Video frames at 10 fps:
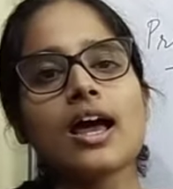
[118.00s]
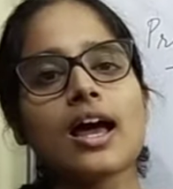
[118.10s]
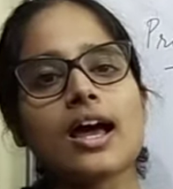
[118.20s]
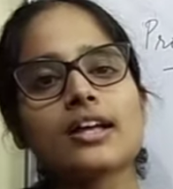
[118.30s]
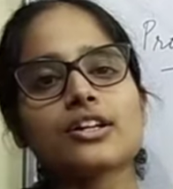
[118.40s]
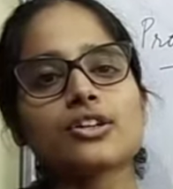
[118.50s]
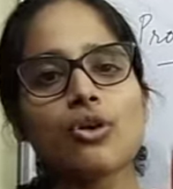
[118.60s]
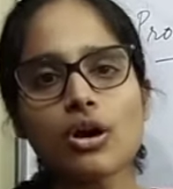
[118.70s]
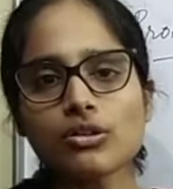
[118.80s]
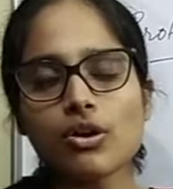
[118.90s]
and
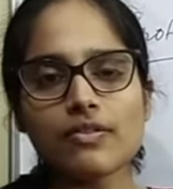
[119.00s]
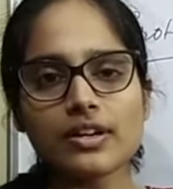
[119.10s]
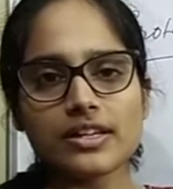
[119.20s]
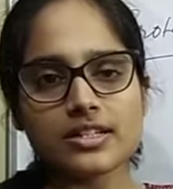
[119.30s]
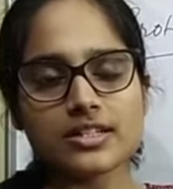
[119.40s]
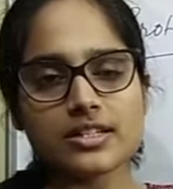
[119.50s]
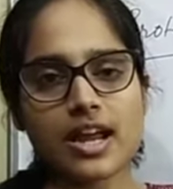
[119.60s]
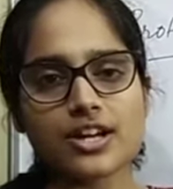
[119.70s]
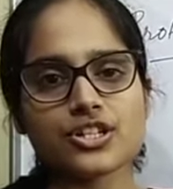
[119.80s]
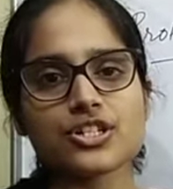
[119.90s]
non-covalent
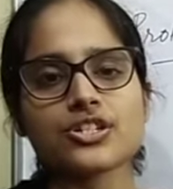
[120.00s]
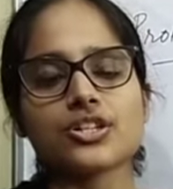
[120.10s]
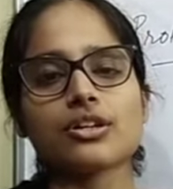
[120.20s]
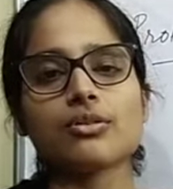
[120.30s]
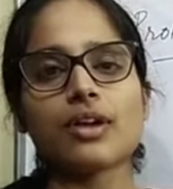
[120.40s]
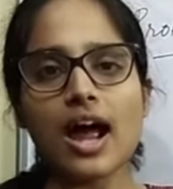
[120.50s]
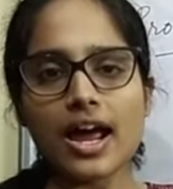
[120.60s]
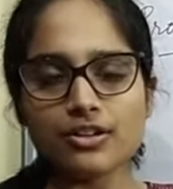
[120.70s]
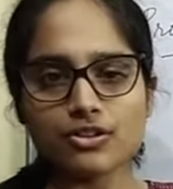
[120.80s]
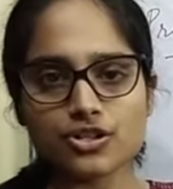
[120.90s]
interactions include
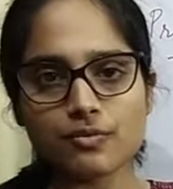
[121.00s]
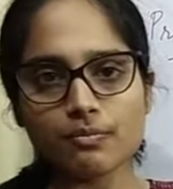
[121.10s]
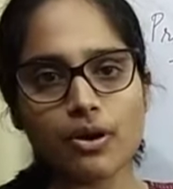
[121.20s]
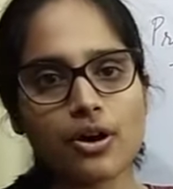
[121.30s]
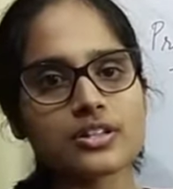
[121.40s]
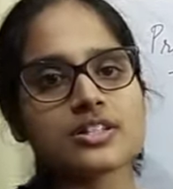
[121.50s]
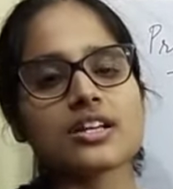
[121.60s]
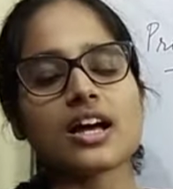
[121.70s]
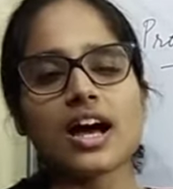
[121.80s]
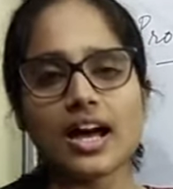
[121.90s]
hydrogen bonds,
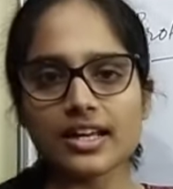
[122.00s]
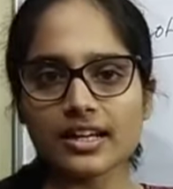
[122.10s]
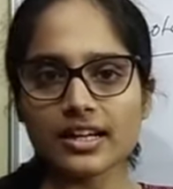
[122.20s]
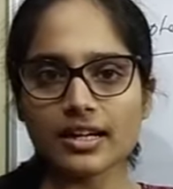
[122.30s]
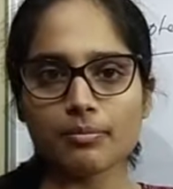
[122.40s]
ionic